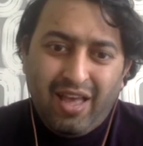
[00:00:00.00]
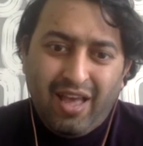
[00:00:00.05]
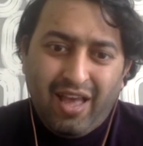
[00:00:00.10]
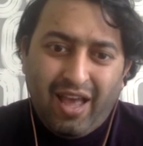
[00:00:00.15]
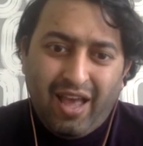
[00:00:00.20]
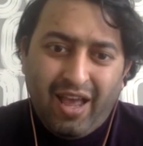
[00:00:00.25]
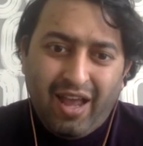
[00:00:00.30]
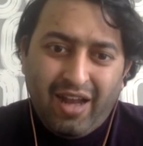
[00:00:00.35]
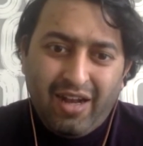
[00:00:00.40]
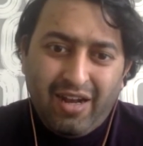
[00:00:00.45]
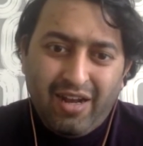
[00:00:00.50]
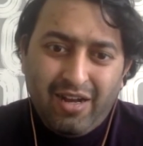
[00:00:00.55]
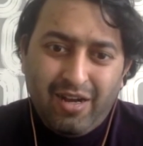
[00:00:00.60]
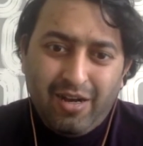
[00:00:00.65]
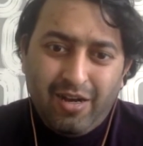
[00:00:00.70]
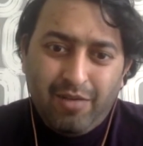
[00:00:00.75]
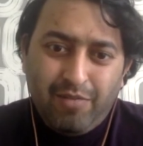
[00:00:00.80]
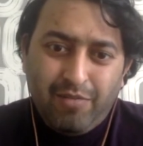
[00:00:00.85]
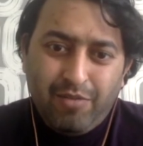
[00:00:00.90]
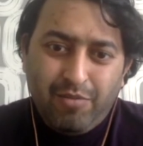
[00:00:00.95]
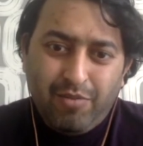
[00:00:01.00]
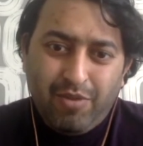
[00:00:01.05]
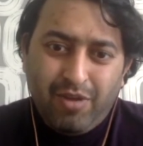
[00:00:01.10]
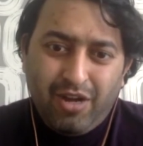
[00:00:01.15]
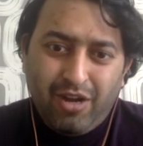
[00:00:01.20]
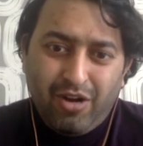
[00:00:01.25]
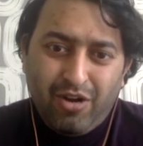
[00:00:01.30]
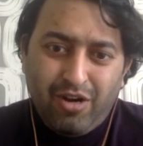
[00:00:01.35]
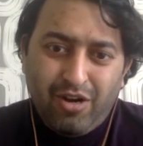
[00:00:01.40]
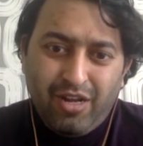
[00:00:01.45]
and people are
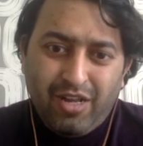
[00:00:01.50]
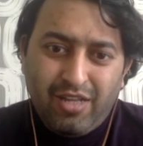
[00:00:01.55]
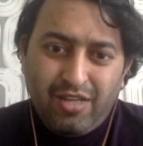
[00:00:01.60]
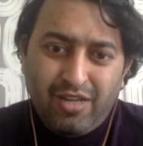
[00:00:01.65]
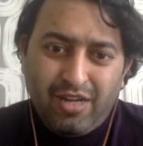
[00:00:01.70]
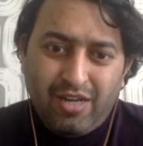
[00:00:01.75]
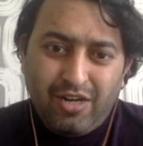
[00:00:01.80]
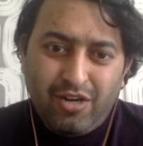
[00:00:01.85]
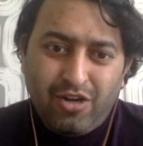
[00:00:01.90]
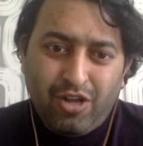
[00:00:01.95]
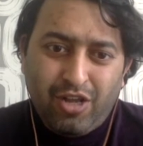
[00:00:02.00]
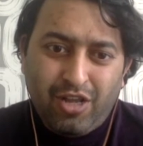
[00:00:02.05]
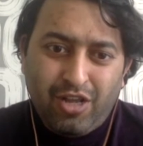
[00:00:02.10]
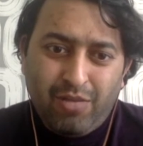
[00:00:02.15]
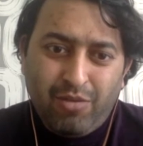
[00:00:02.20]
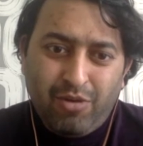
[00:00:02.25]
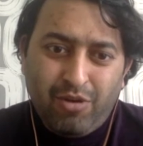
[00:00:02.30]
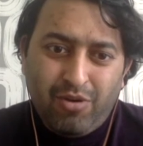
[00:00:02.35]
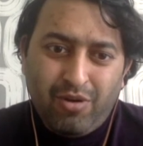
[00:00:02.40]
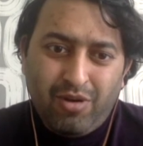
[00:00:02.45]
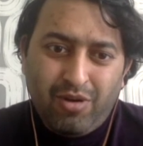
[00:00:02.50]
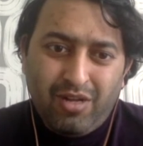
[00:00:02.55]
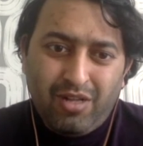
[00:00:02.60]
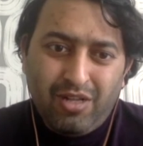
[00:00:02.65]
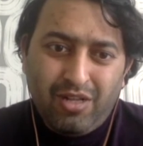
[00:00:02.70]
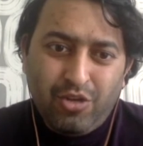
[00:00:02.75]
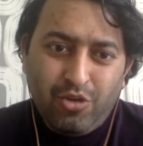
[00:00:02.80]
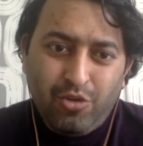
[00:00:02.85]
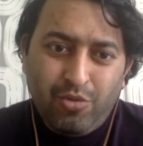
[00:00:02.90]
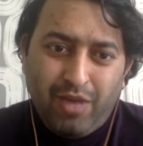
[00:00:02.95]
already started talking about the
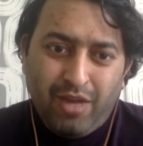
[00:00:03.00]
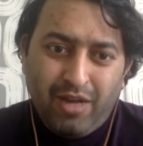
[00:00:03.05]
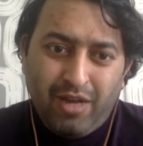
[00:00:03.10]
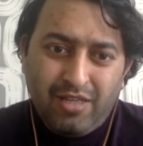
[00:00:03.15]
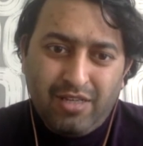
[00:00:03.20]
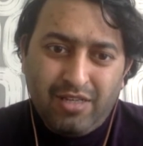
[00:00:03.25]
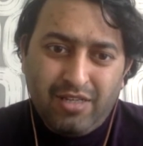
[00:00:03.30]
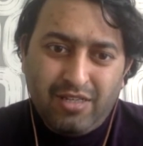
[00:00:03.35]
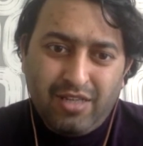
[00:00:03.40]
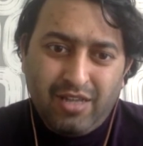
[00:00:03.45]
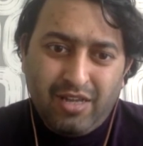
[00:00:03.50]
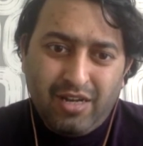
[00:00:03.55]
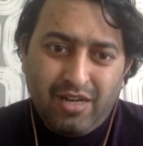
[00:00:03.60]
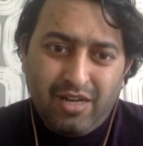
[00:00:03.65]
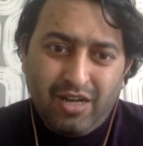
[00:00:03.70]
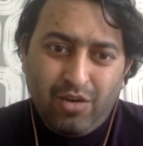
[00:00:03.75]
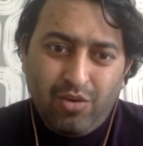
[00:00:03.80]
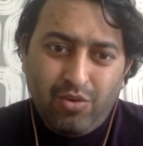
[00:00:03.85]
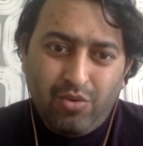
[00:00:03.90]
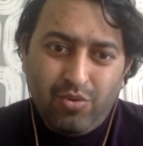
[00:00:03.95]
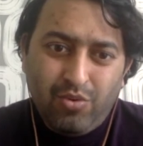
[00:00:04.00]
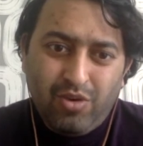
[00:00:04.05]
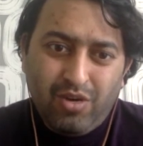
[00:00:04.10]
new managers and how